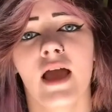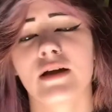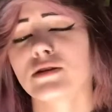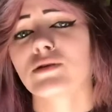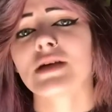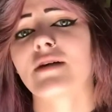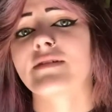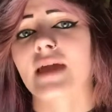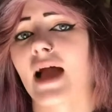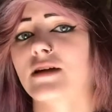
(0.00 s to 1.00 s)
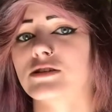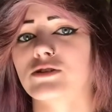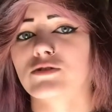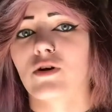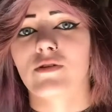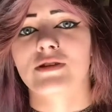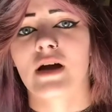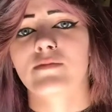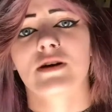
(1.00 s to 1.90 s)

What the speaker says: and don't have an attitude all the time,